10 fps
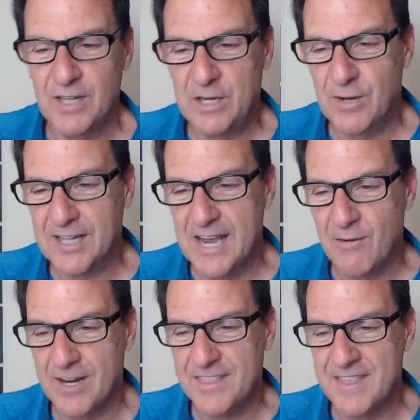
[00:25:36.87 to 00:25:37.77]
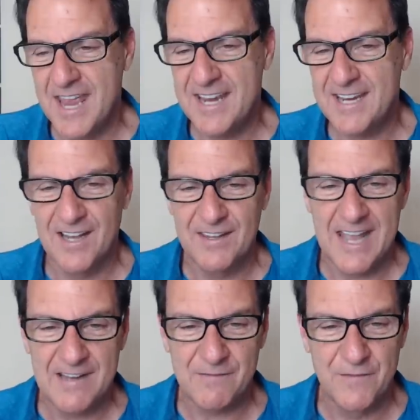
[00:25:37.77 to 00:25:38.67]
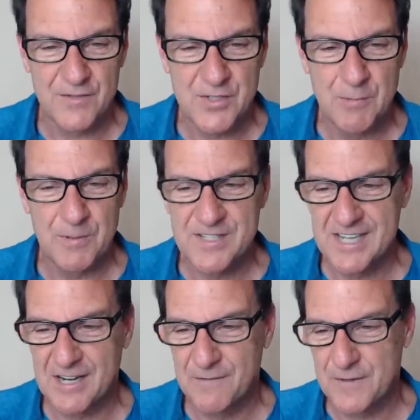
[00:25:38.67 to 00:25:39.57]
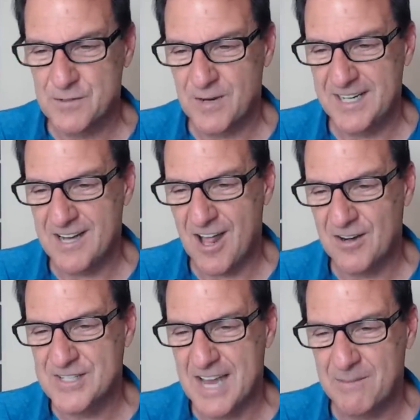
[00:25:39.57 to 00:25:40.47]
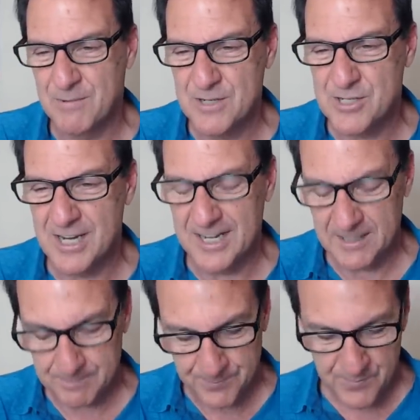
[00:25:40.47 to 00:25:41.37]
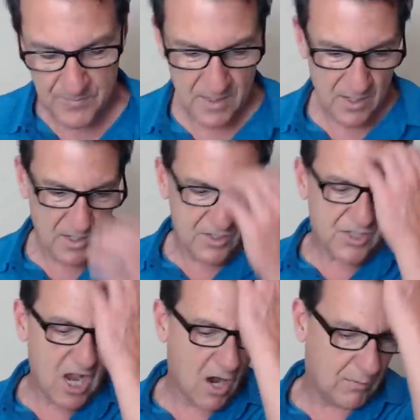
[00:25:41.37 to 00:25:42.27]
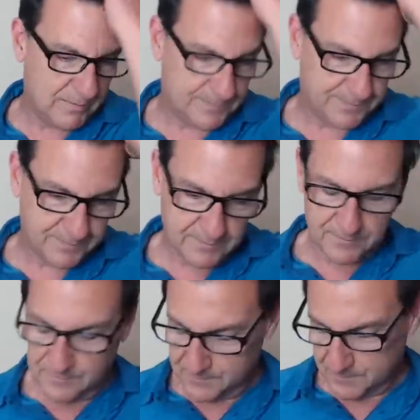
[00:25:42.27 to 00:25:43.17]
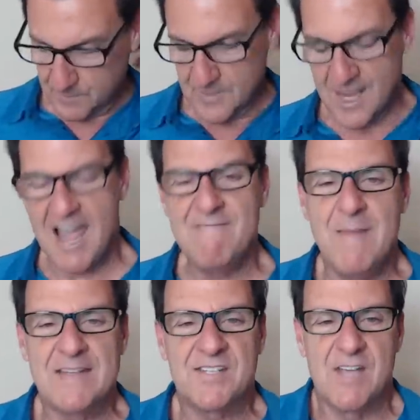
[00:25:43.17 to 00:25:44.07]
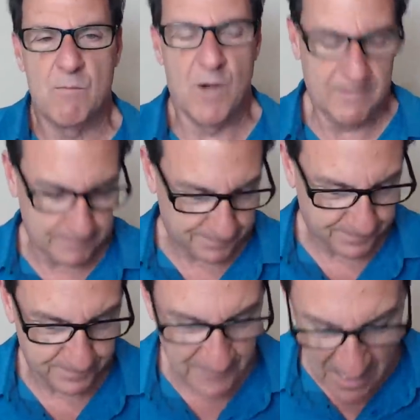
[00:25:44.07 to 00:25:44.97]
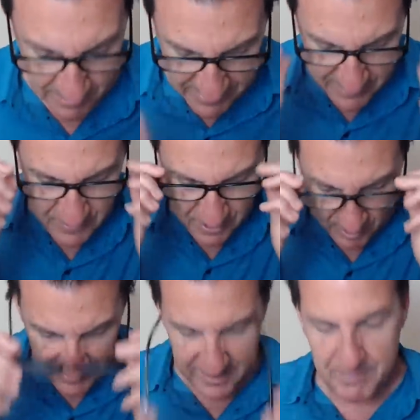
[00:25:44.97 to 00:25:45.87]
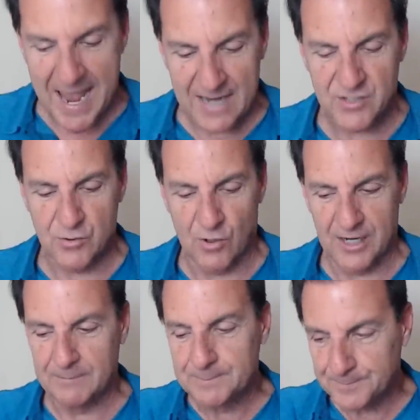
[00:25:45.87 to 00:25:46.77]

really quickly, I want to thank uh, that super sticker for $20. I appreciate it. So, I've met someone. Now, let me give you a little bit of the backstory.